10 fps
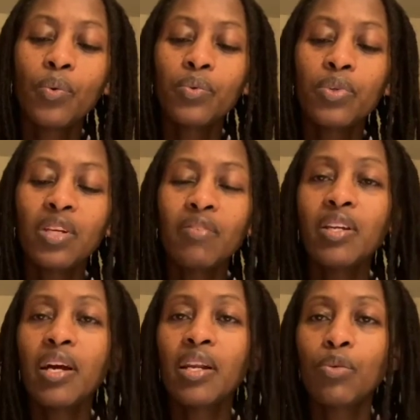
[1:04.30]
David
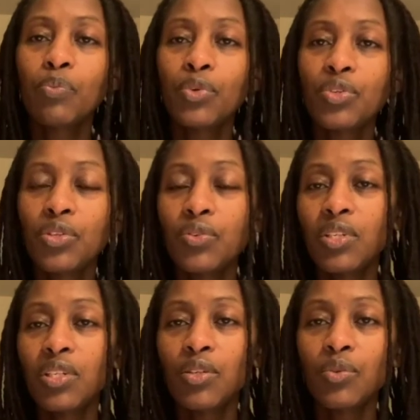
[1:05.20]
had an
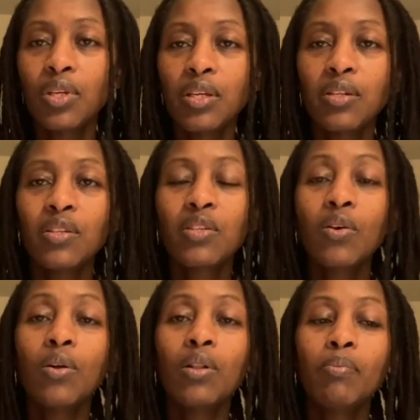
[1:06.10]
opportunity to kill
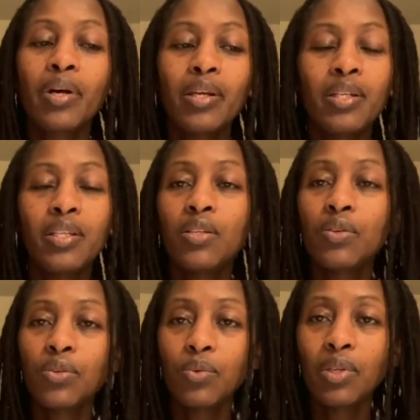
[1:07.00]
Saul, but he did not
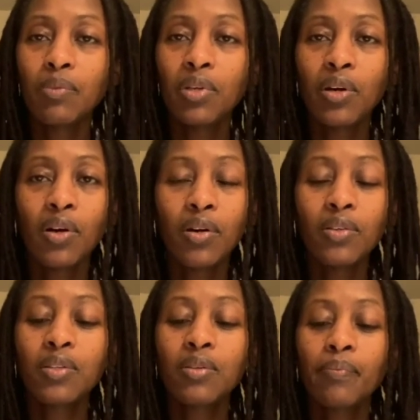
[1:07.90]
do it because
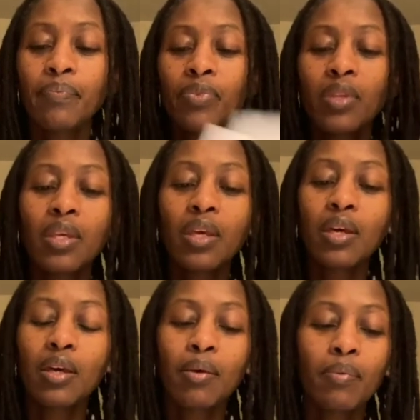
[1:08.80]

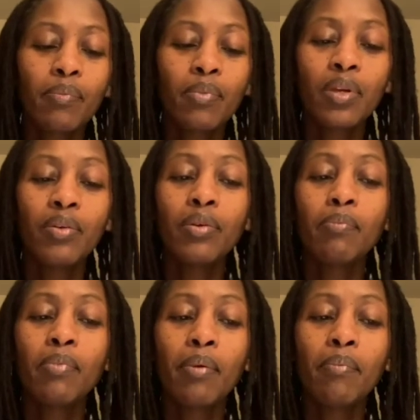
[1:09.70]
he
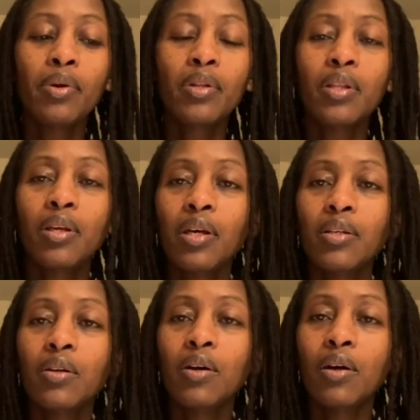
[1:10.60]
remembered that
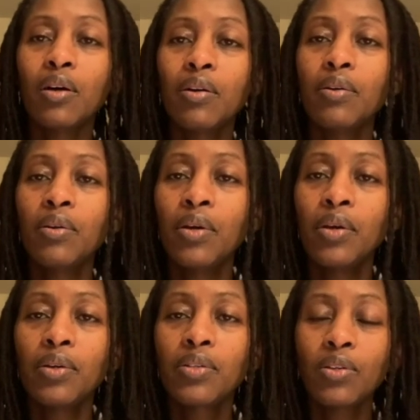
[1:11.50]

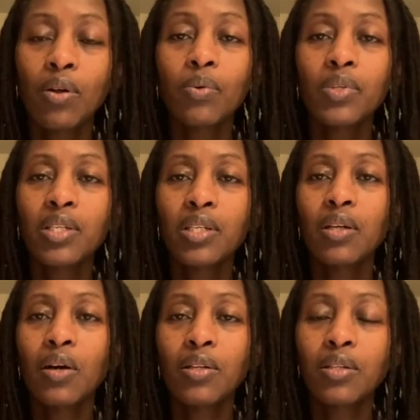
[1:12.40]
Saul was still
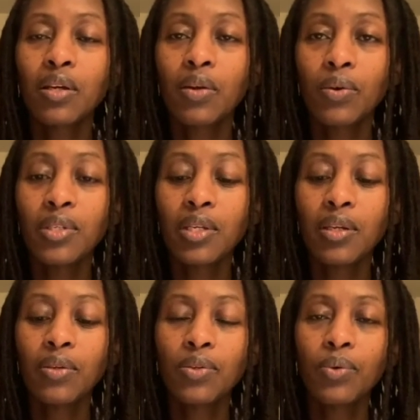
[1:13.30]
God's anointed,
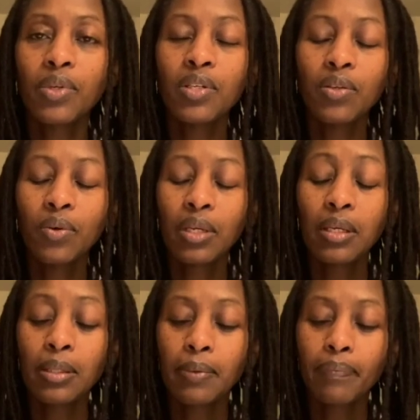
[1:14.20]
so he did not kill him.